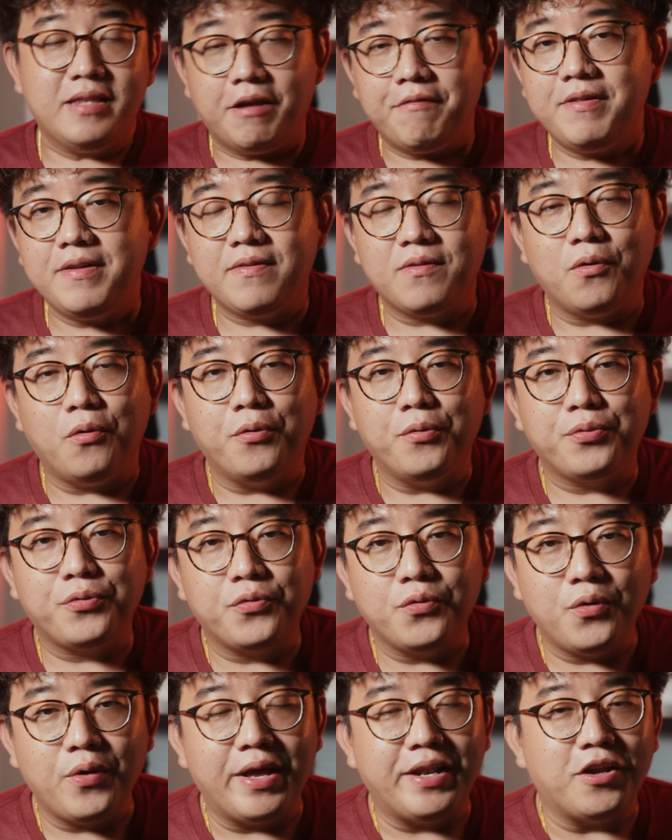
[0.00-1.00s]
There is
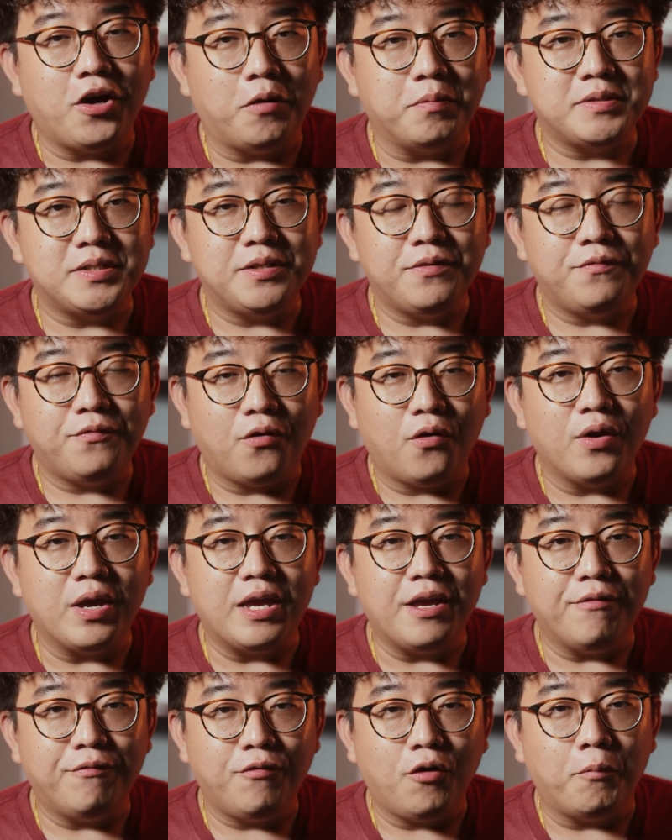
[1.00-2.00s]
also an option for
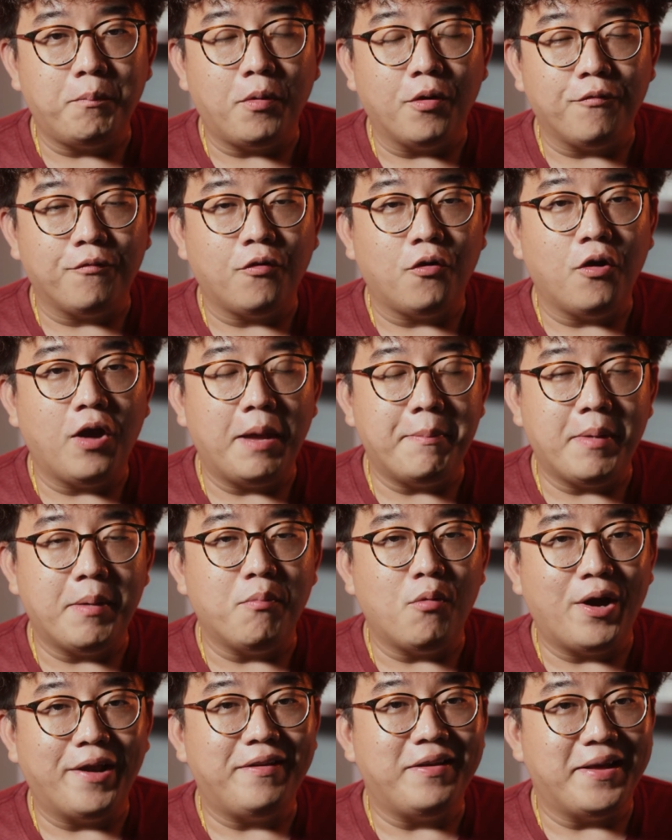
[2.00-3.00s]
a 4.4mm
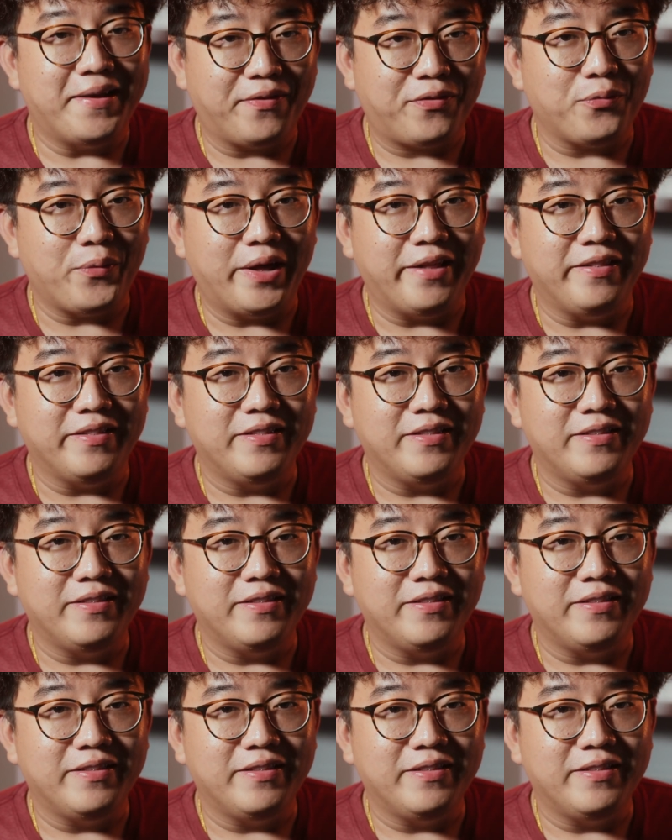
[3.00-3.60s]
one as well.